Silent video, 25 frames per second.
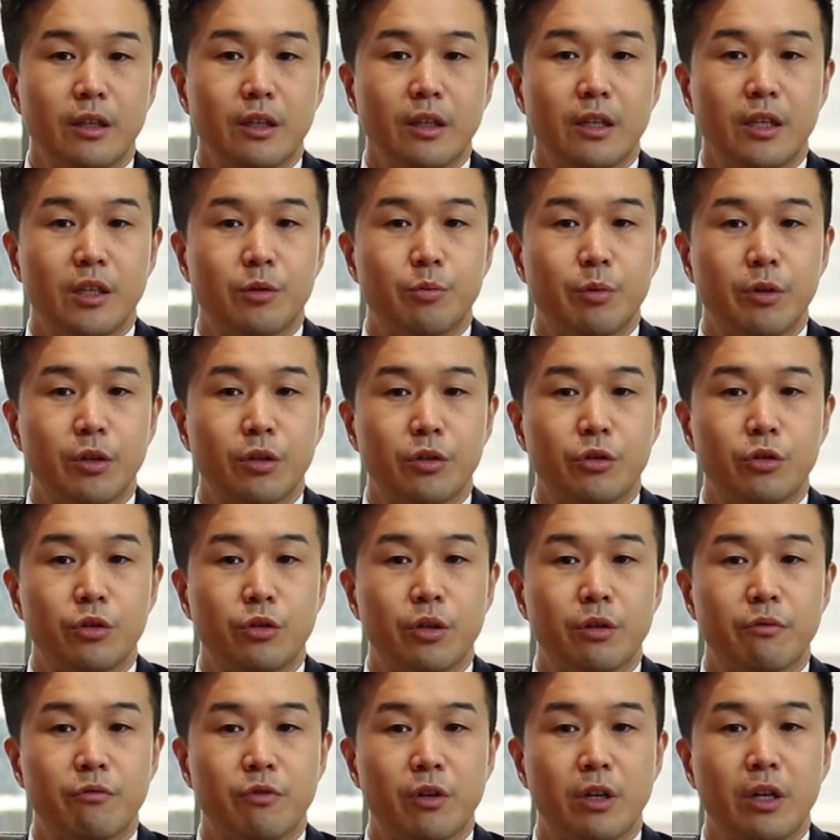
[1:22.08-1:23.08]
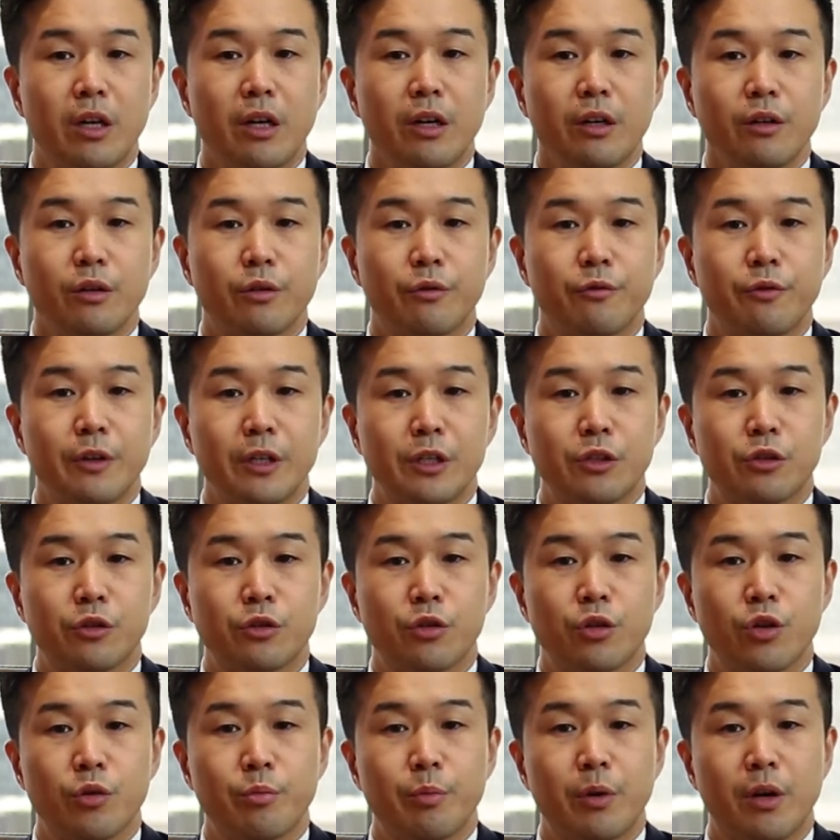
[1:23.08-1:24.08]
is because you can rely on a fixed
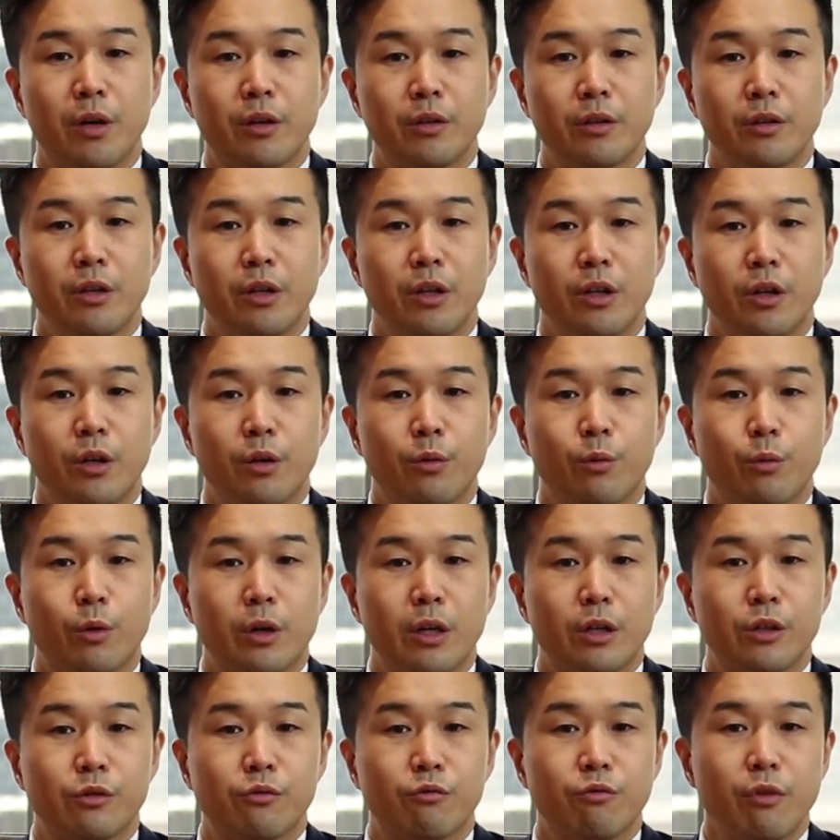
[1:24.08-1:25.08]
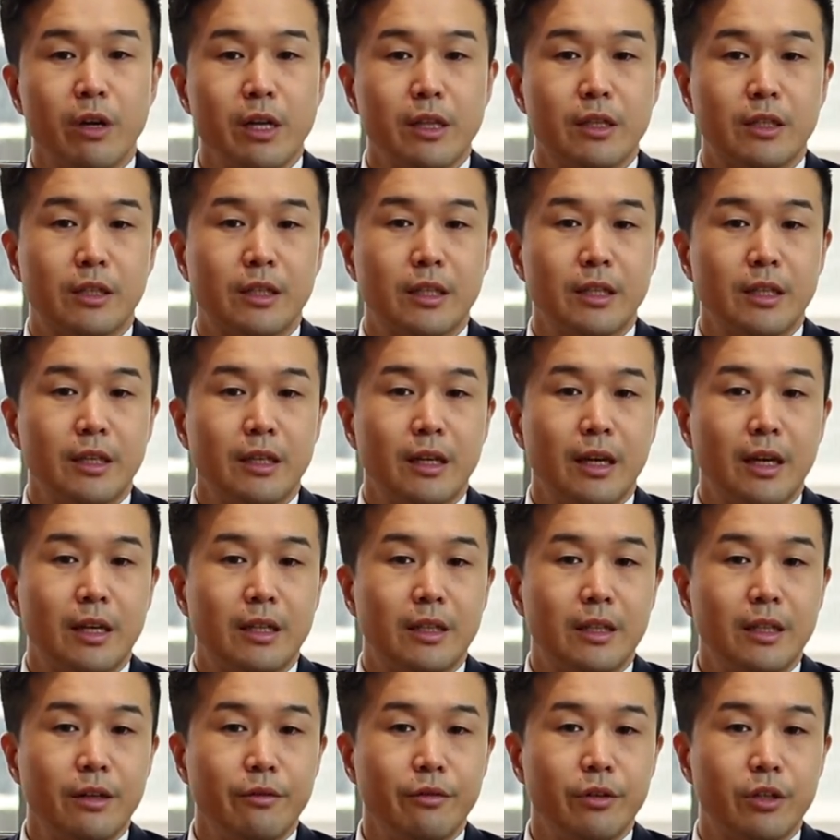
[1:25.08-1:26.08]
coupon, whereas rent and
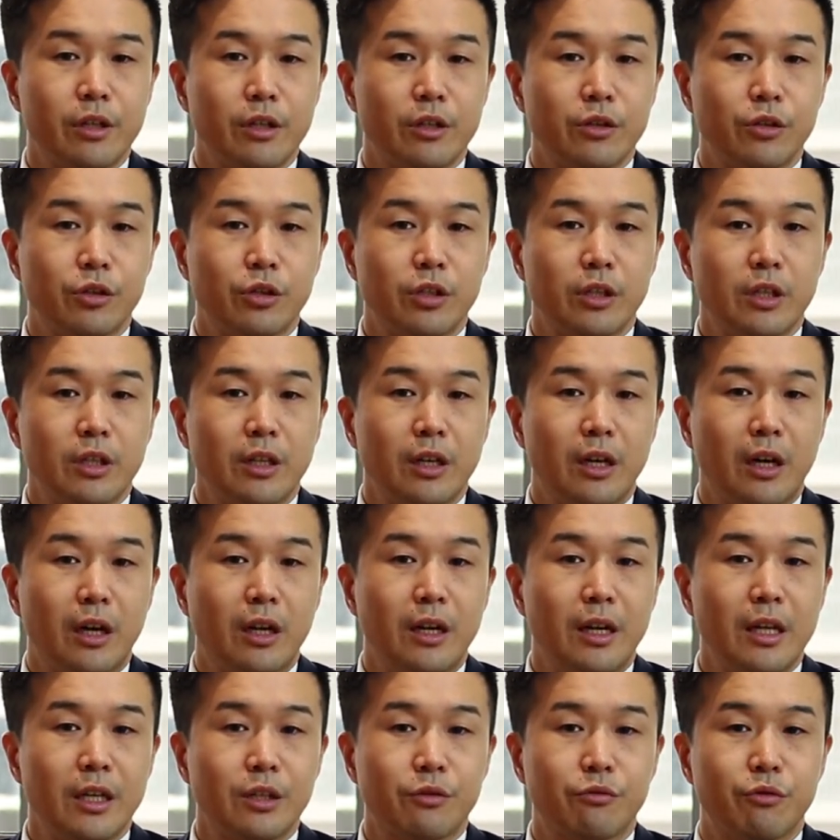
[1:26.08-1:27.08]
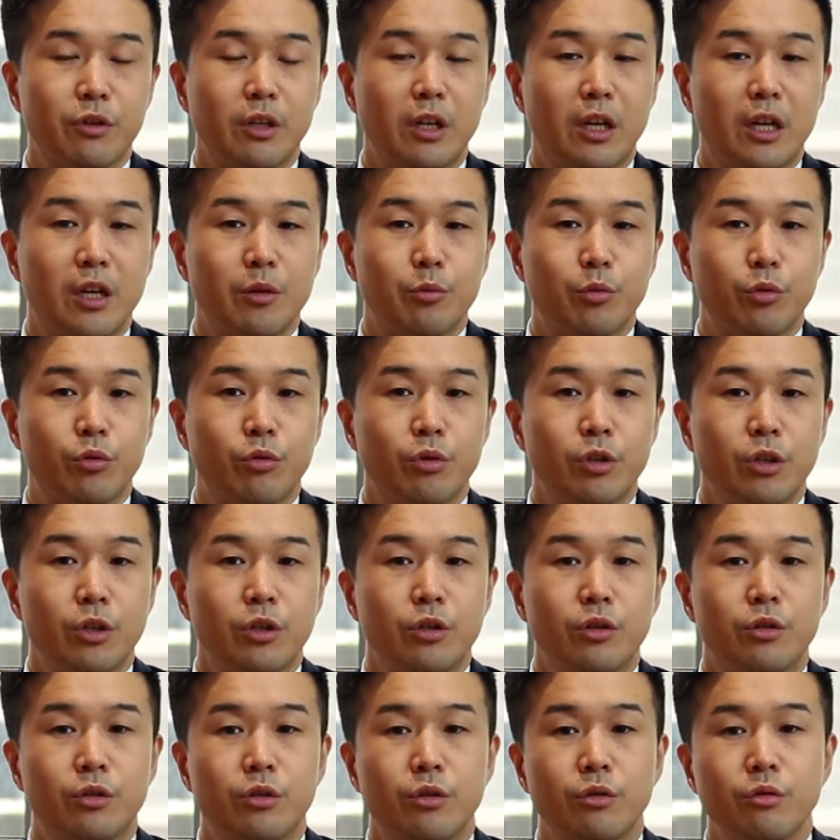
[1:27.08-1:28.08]
dividends are less reliable
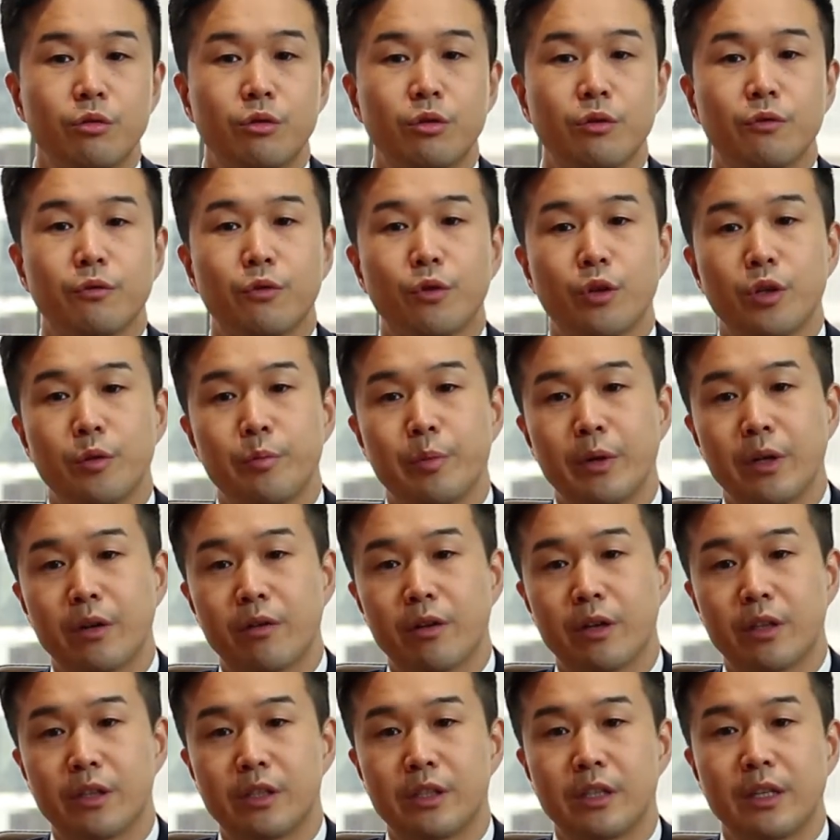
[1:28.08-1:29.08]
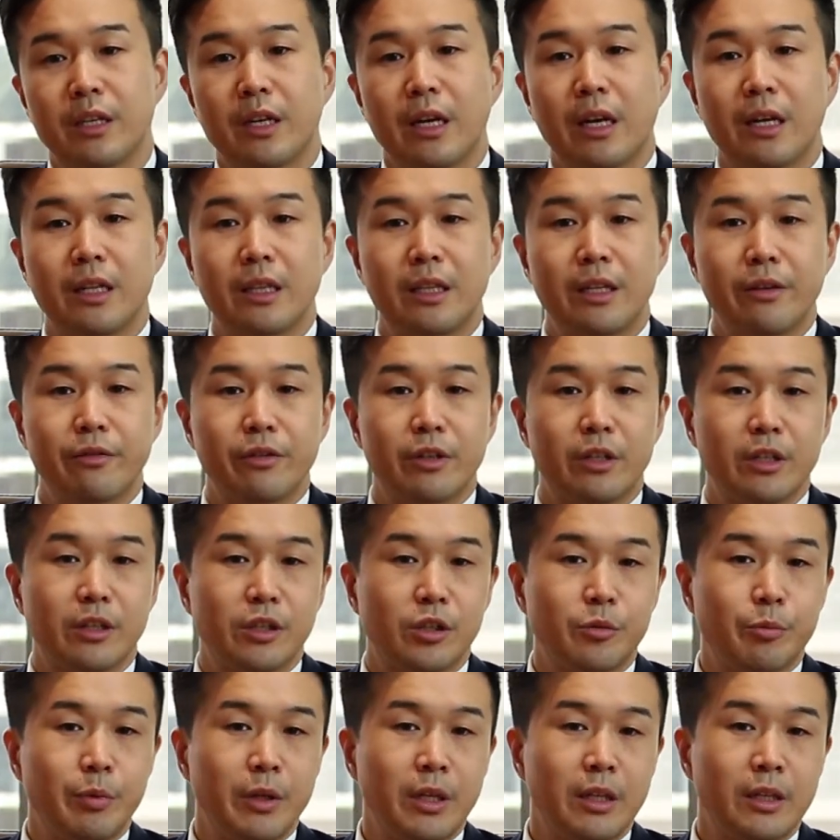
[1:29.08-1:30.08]
due to void periods and dividends
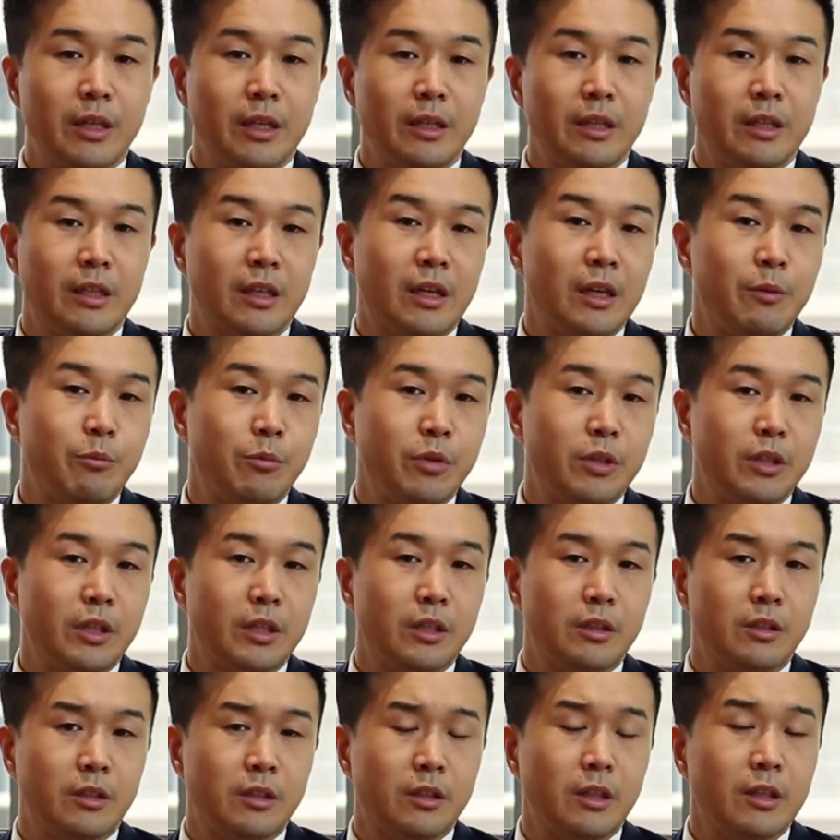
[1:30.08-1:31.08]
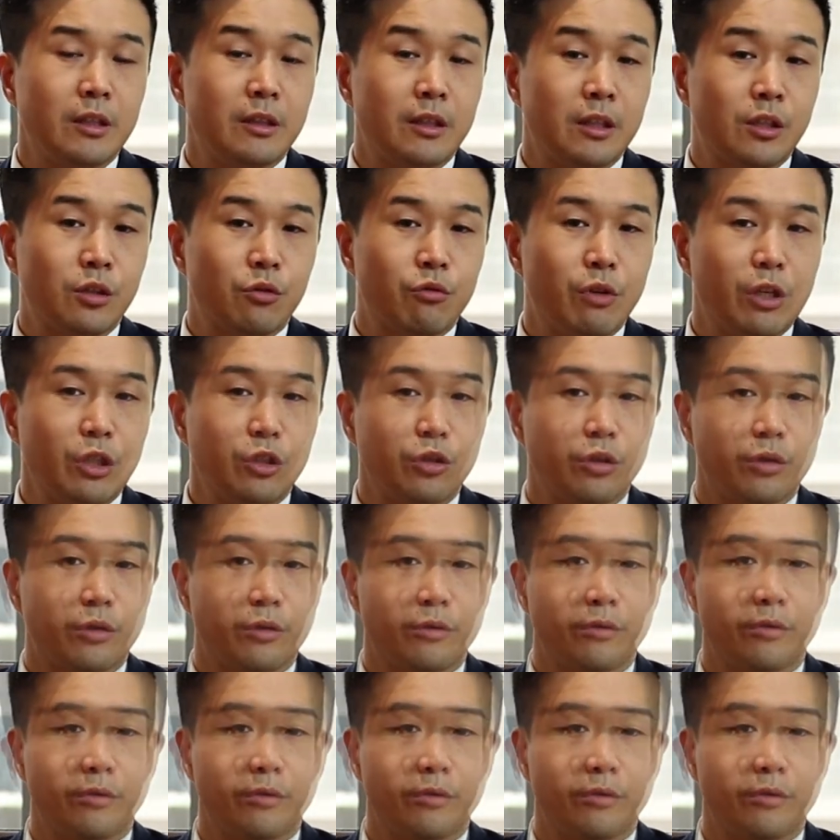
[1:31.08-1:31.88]
being at the company's discretion.